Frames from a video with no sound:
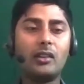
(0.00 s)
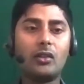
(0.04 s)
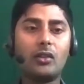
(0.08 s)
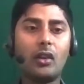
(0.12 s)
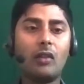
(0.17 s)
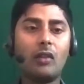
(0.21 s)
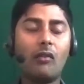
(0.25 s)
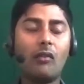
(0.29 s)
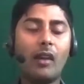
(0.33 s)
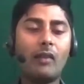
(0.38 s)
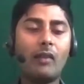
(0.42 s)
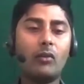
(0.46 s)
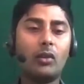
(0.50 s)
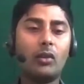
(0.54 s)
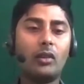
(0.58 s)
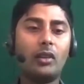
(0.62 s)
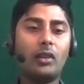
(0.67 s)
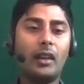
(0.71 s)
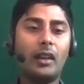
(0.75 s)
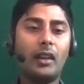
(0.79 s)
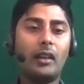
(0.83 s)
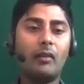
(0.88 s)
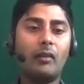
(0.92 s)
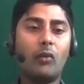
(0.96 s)
sure why would
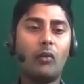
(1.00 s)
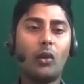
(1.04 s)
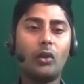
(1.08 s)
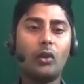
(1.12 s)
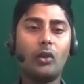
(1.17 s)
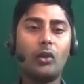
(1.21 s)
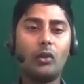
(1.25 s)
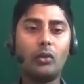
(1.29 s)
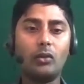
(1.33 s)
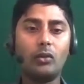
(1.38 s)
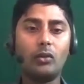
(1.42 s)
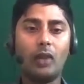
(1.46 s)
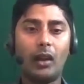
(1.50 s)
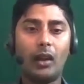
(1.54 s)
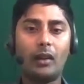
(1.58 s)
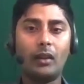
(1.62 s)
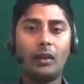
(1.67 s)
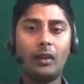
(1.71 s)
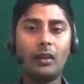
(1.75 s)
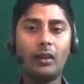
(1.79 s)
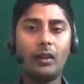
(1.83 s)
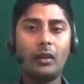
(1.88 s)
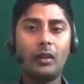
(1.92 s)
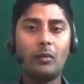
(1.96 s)
they want to do that,
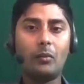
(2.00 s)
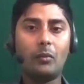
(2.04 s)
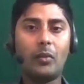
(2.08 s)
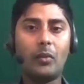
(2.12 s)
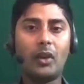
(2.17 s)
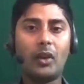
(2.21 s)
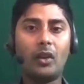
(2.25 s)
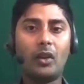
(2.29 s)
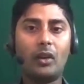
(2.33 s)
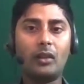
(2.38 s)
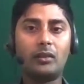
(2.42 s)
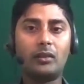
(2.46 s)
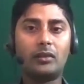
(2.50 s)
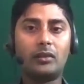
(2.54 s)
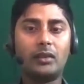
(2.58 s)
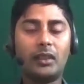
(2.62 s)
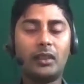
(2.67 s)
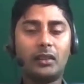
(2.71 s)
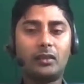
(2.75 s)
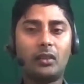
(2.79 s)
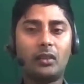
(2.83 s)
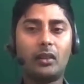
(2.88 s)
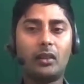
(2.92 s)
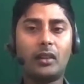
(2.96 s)
because
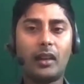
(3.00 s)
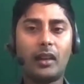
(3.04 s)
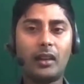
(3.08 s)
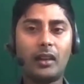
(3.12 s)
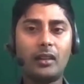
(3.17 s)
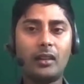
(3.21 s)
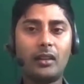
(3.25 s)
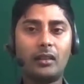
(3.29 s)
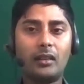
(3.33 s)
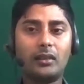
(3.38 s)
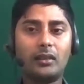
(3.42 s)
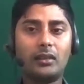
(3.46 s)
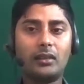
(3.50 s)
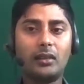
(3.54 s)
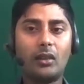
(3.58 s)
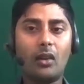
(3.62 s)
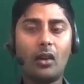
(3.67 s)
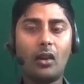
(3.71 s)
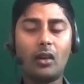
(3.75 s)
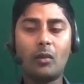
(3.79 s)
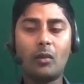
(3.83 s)
6 or 10 years is a long